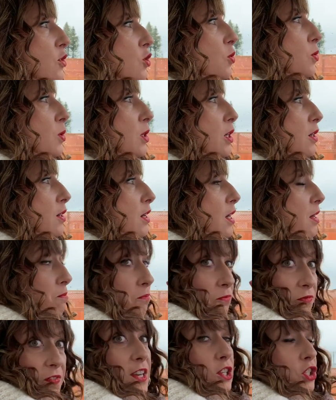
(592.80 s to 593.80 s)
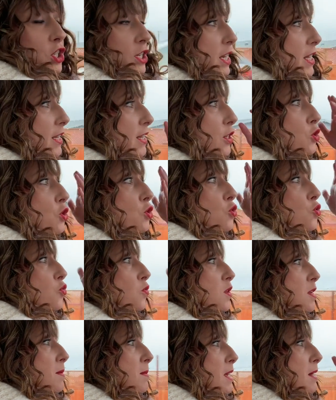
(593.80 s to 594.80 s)
that you're visioning, that you're
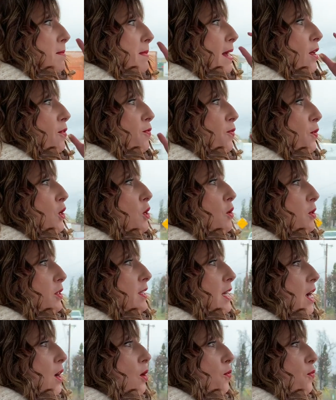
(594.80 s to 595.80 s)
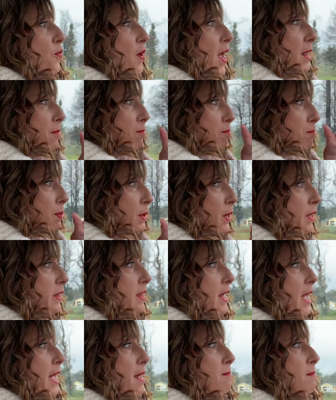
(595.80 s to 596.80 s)
dreaming about for yourself, and
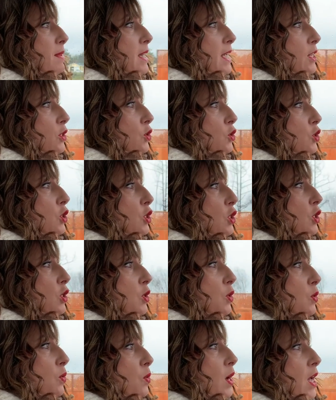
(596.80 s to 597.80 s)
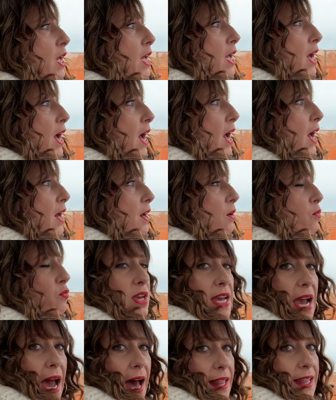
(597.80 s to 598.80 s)
put them into
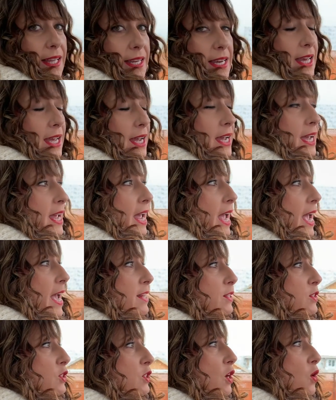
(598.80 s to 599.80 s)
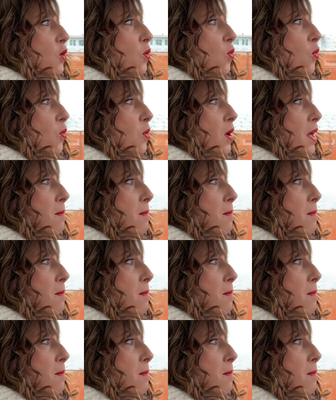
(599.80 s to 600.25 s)
reality. And so